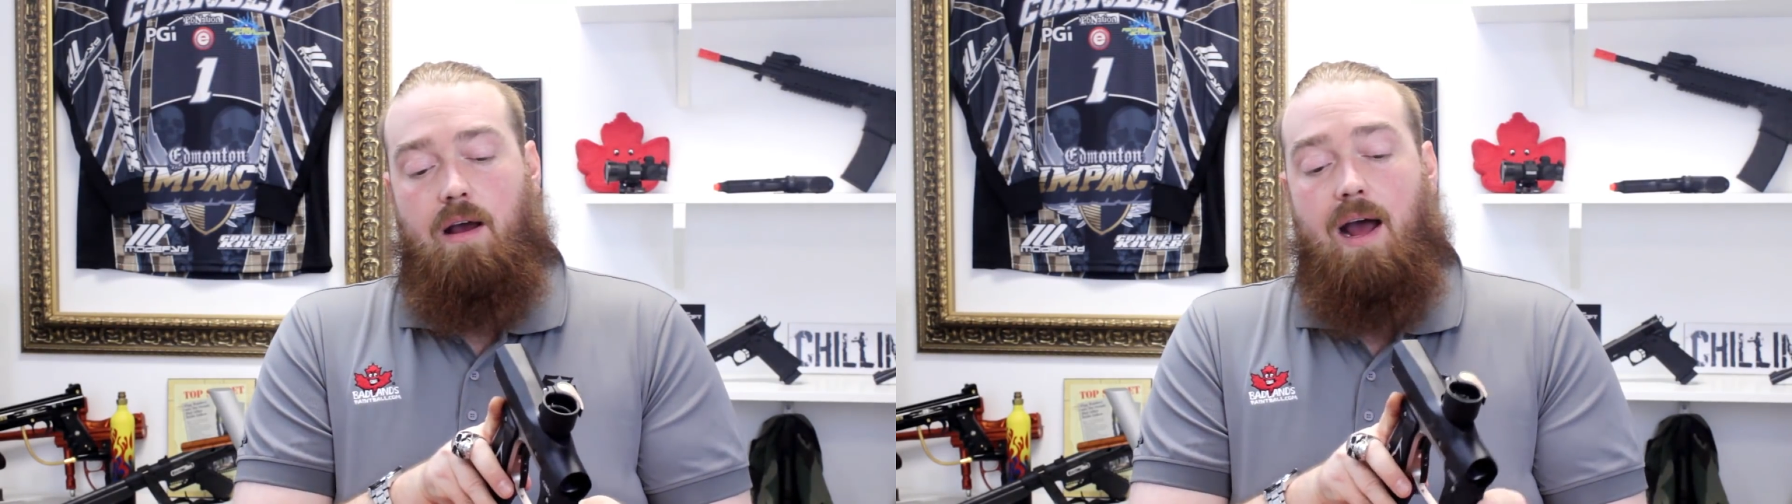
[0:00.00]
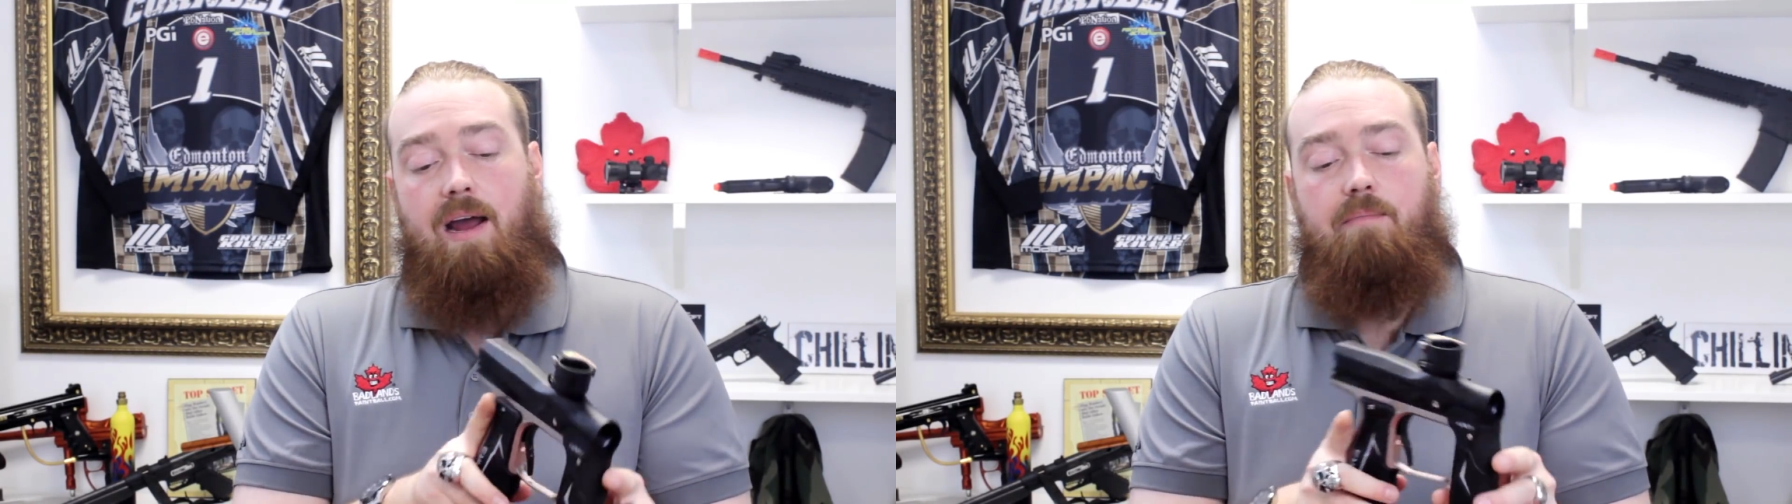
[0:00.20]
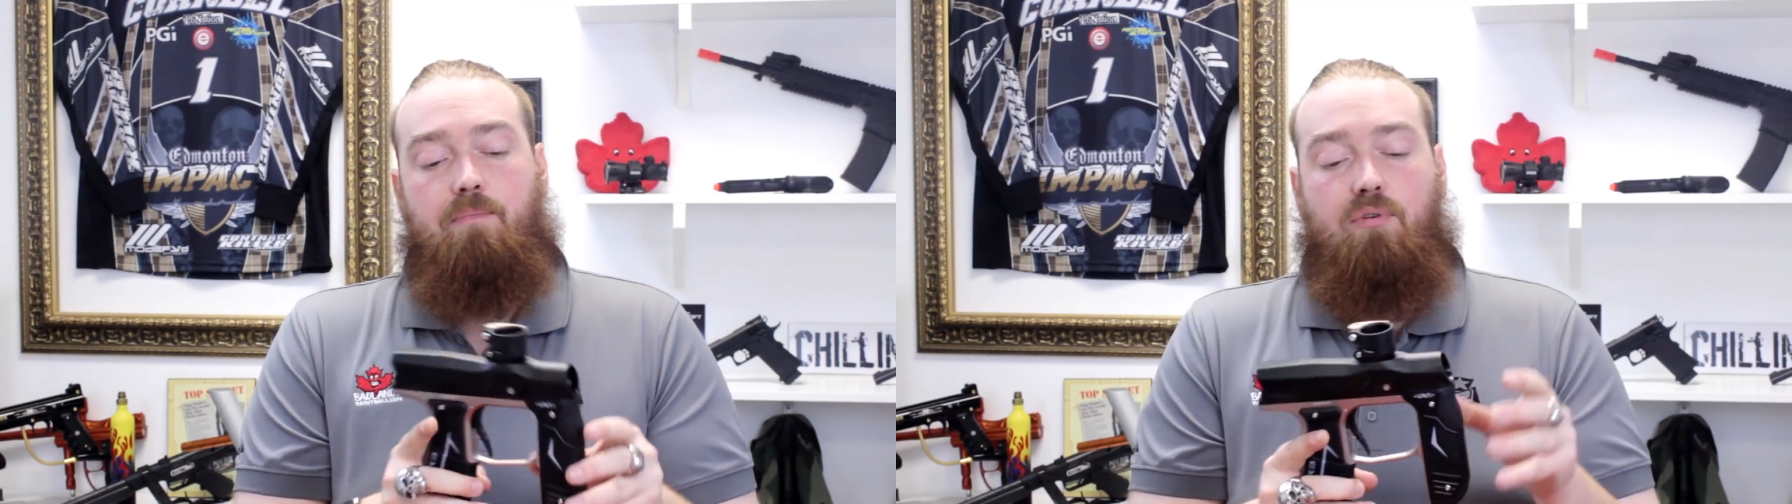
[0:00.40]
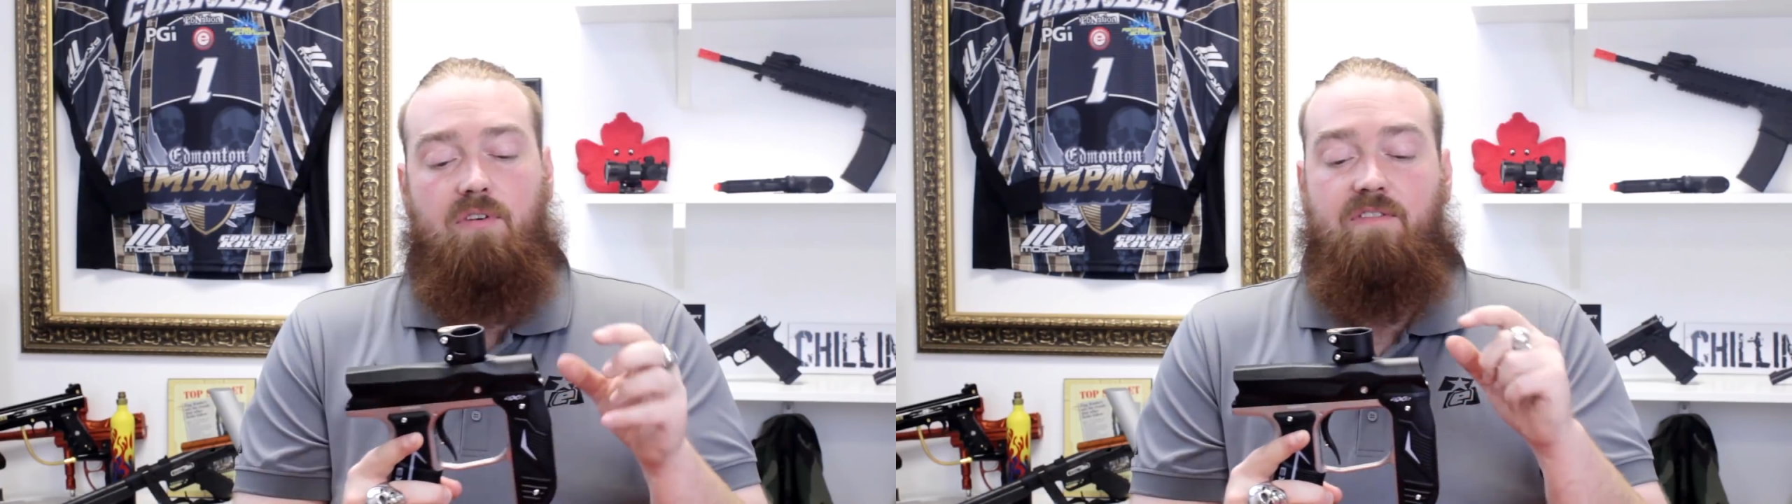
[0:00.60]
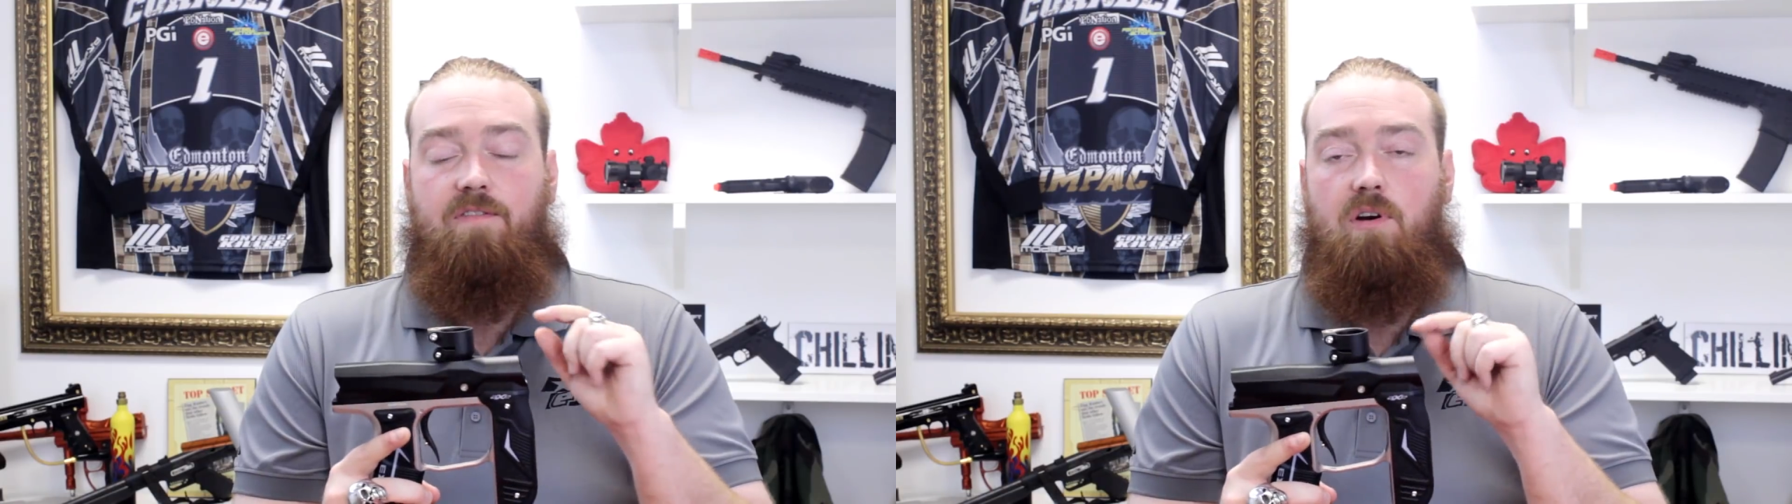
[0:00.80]
I
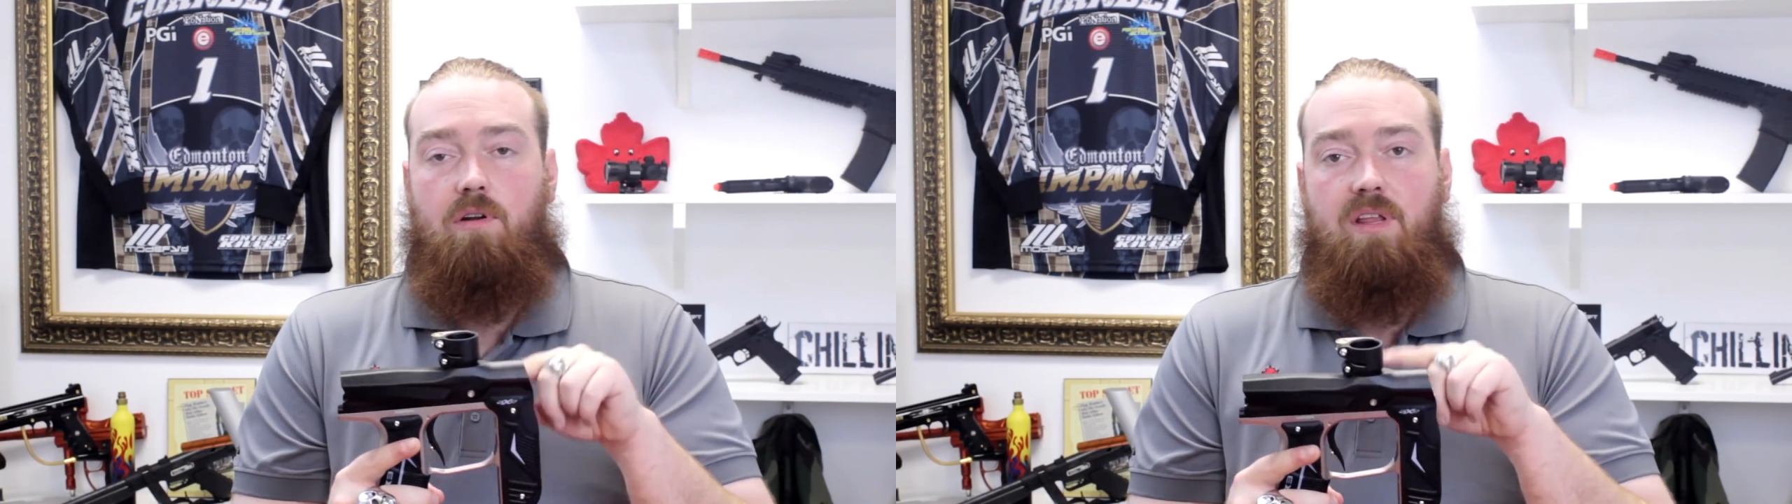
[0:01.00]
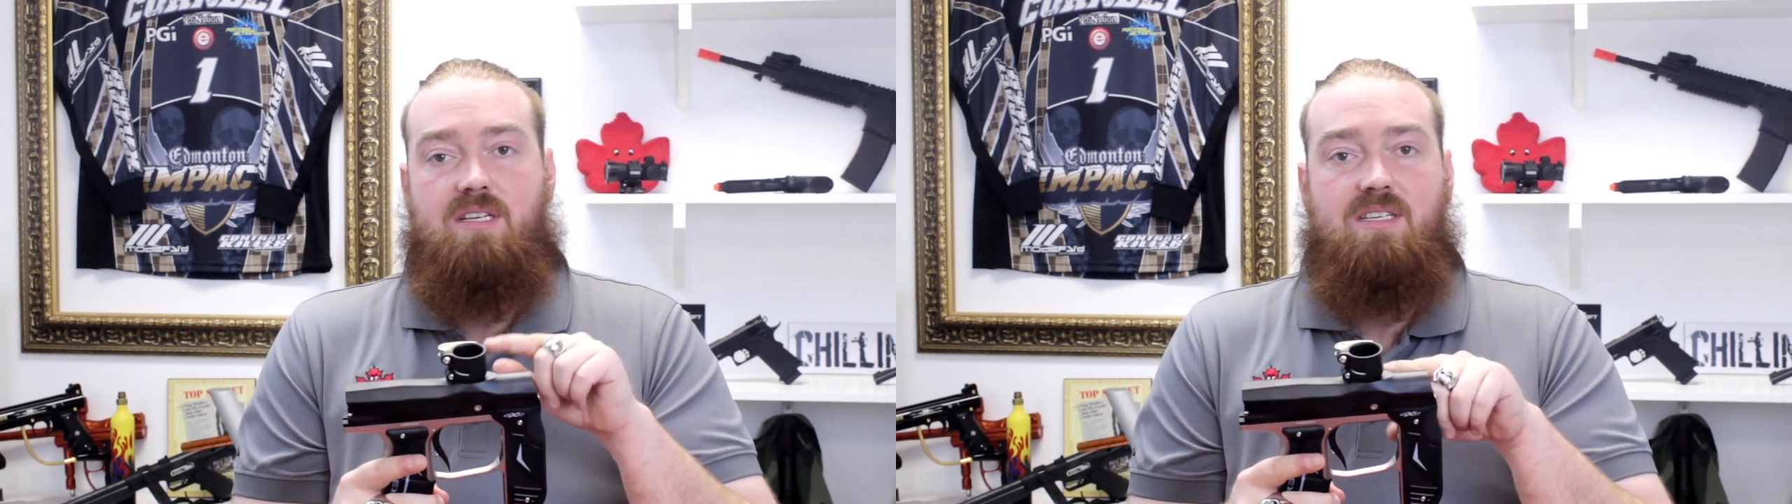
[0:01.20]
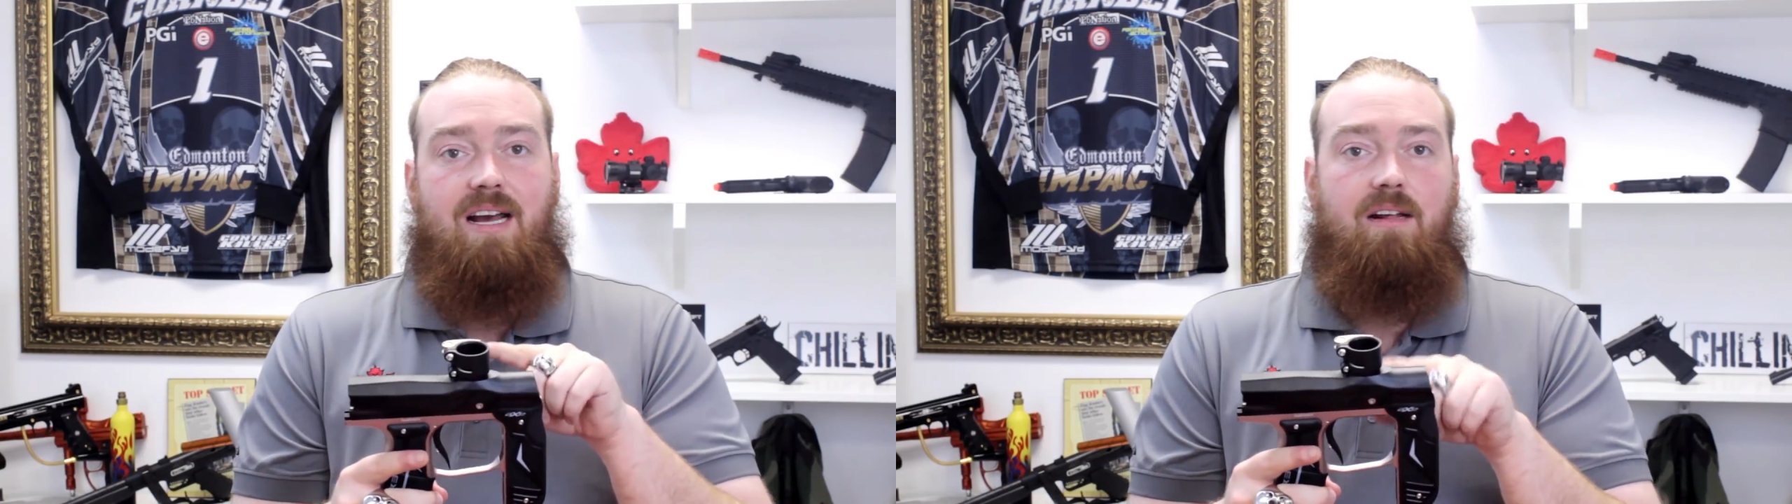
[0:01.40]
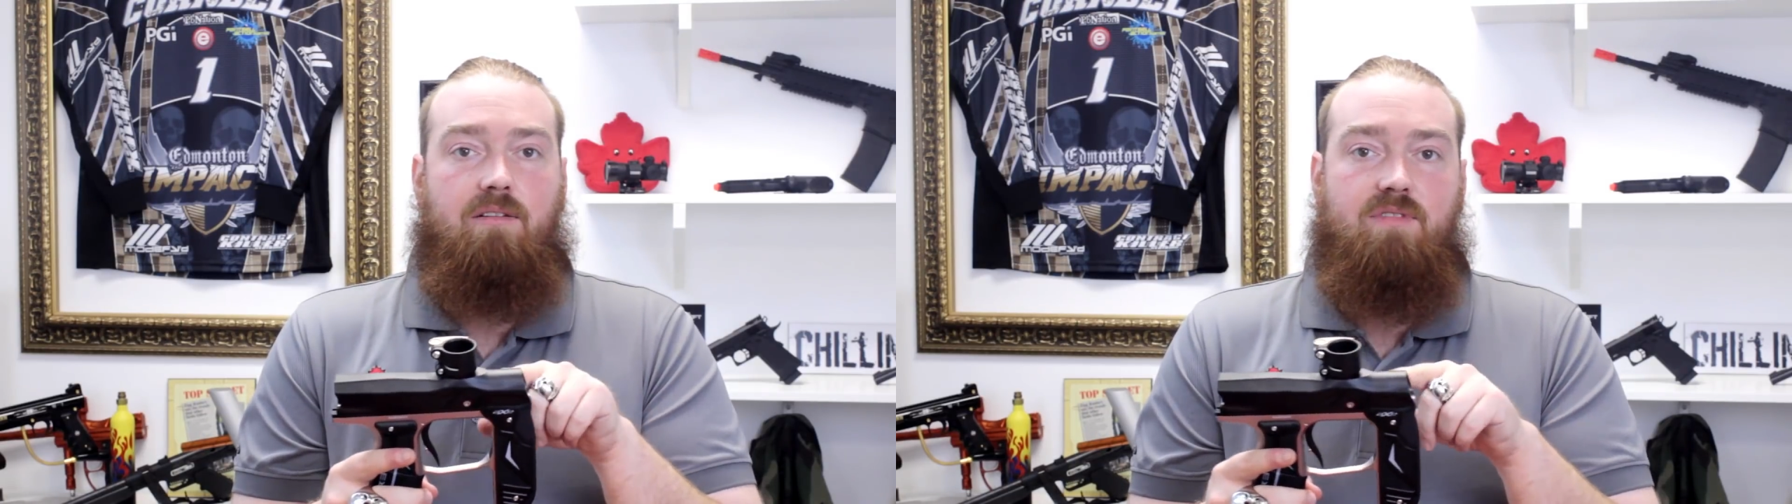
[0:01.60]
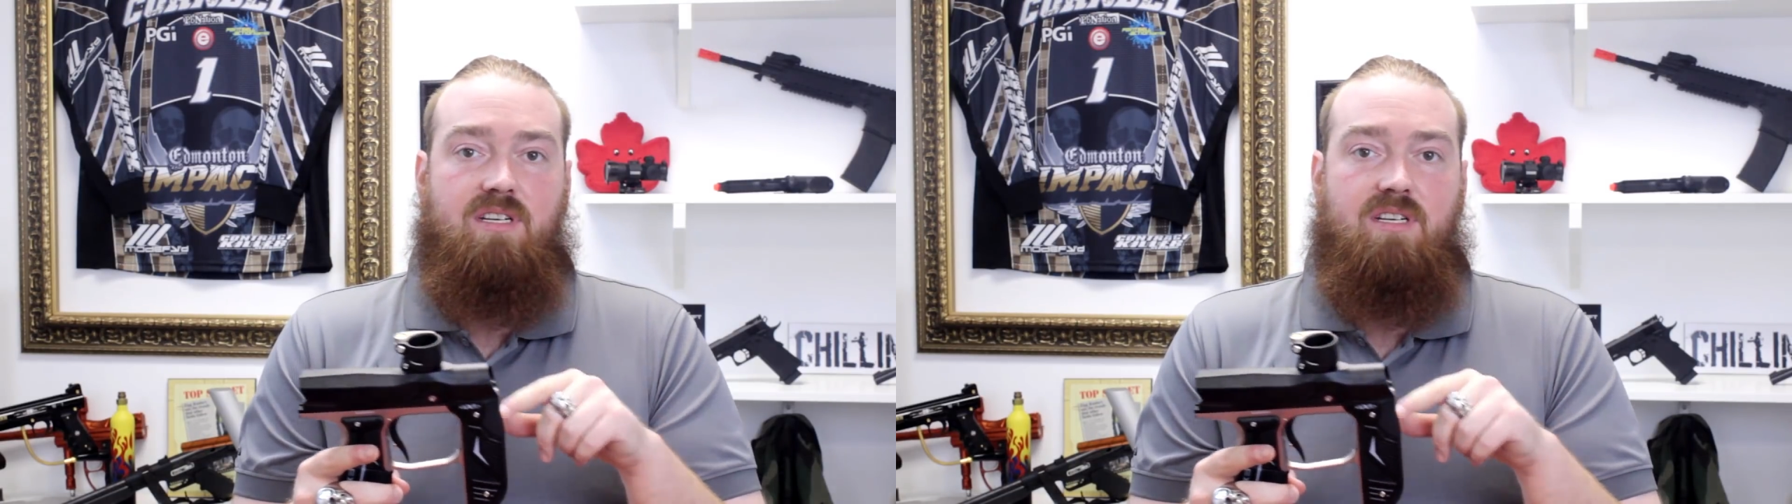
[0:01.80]
prefer this style of